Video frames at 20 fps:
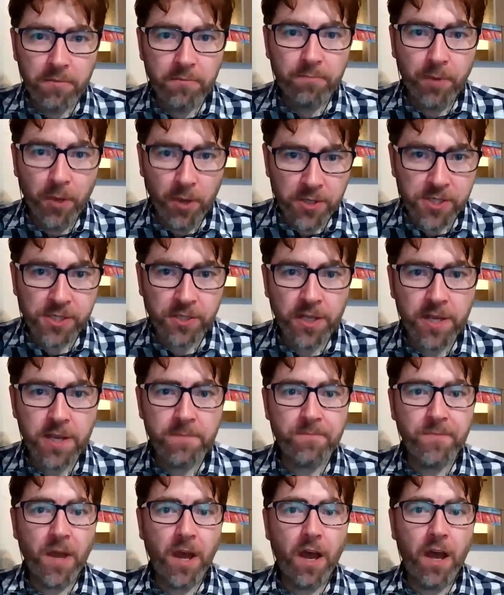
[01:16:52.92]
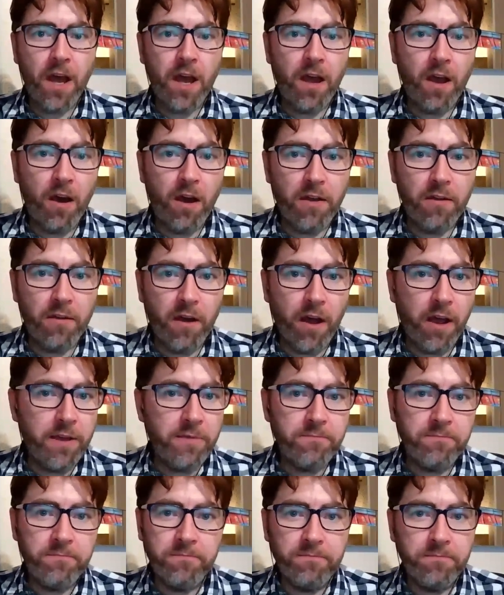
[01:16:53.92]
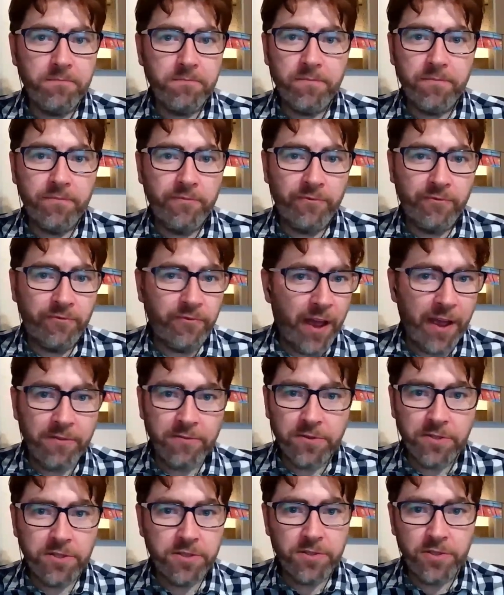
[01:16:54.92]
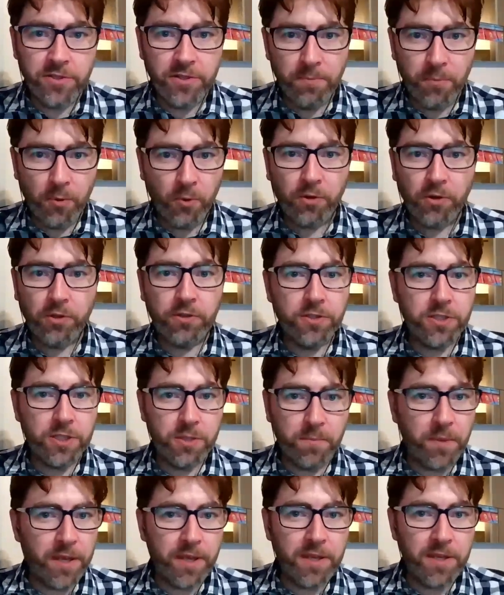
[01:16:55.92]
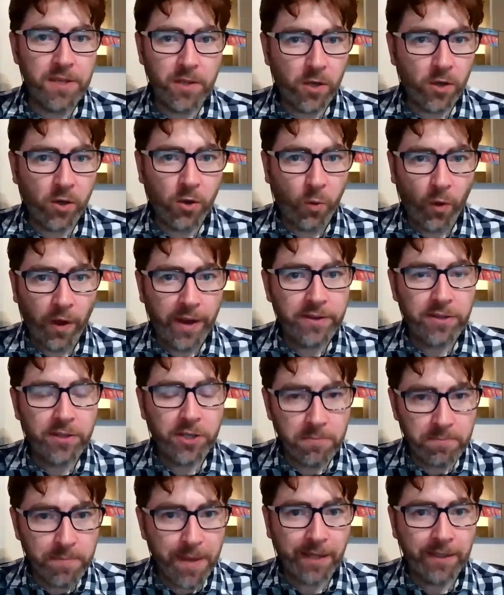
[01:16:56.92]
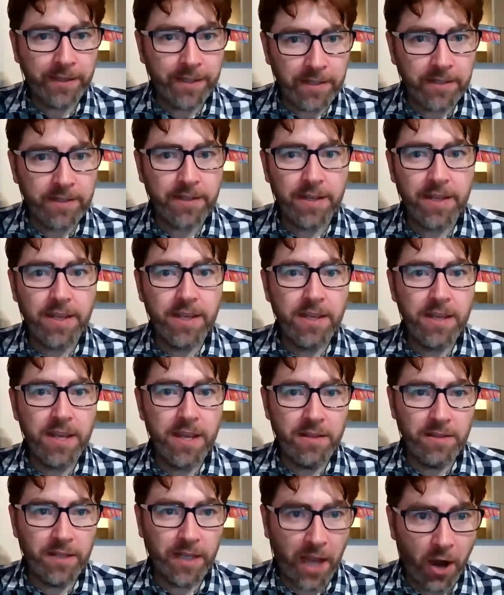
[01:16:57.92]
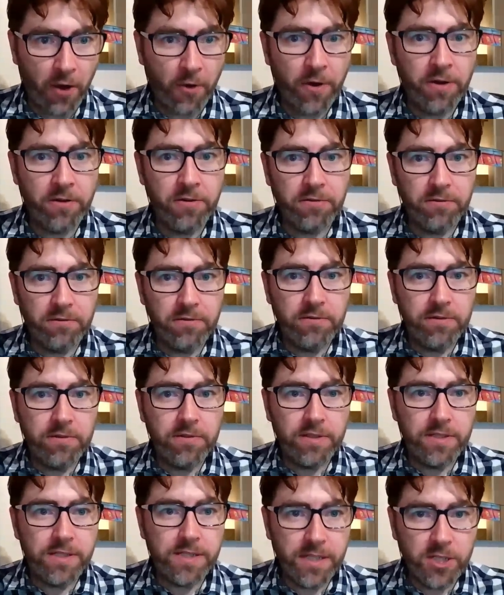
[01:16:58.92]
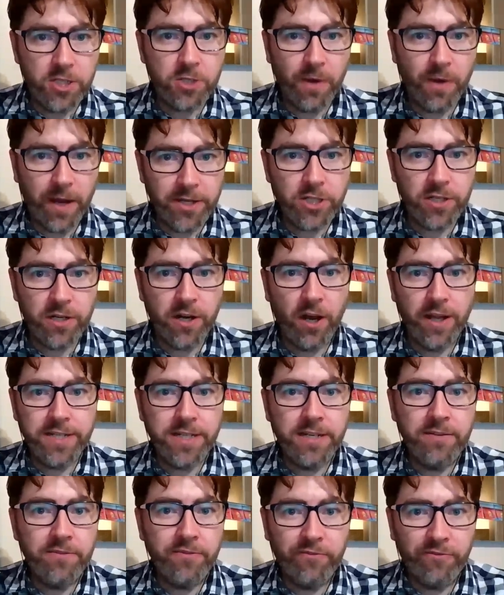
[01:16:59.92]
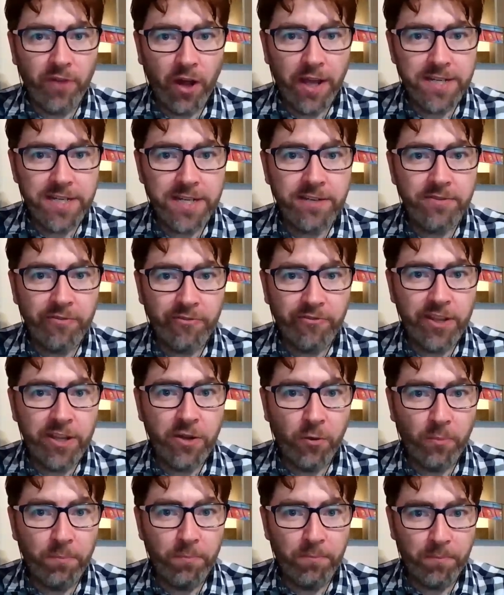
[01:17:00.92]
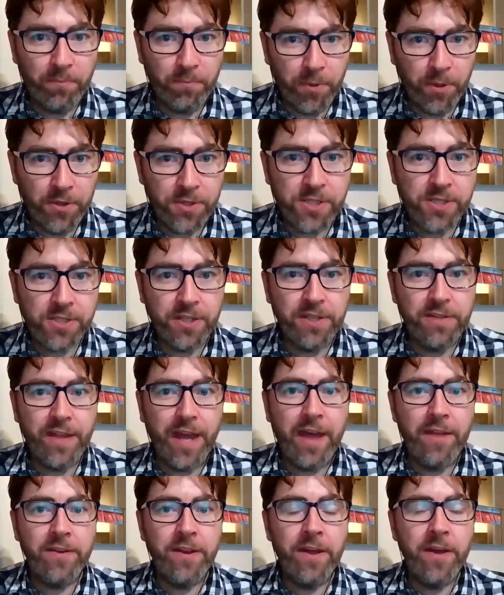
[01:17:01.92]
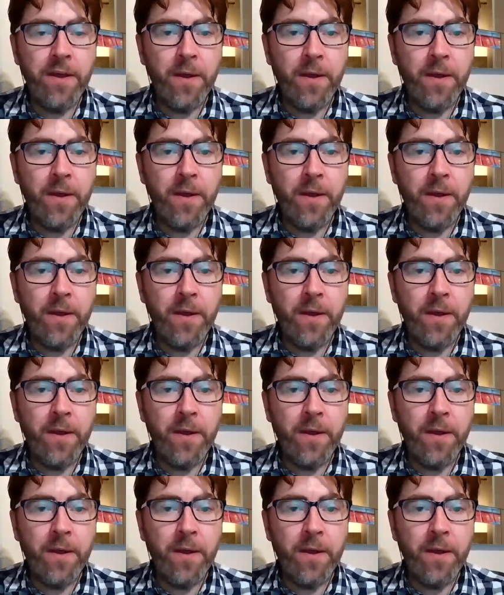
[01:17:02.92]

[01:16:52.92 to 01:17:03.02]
Personally, I found your book to be quite compelling in the current situation. I didn't feel personally that